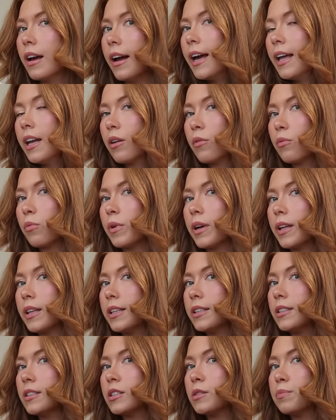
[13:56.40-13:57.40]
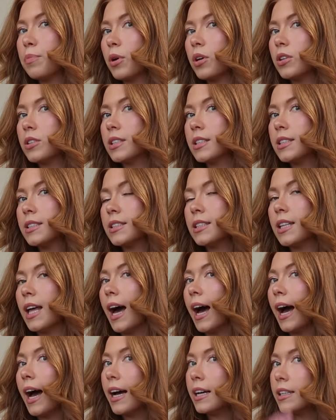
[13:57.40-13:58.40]
and it really disperses
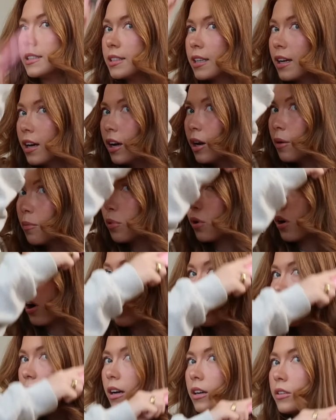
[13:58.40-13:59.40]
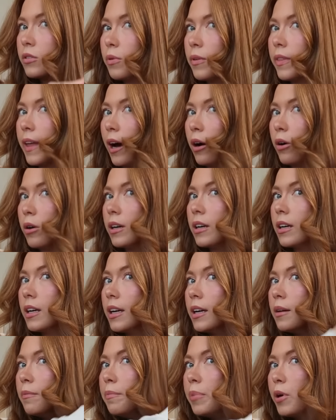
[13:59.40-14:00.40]
that product without
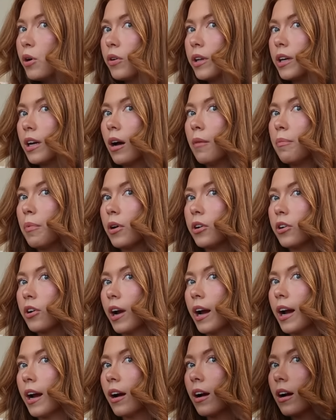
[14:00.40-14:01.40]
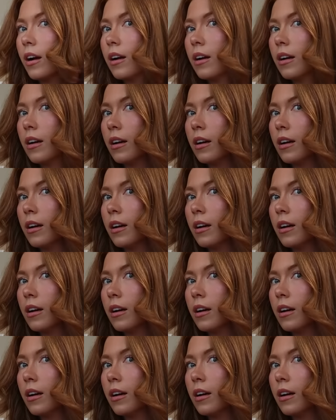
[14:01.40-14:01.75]
it building up on your hair,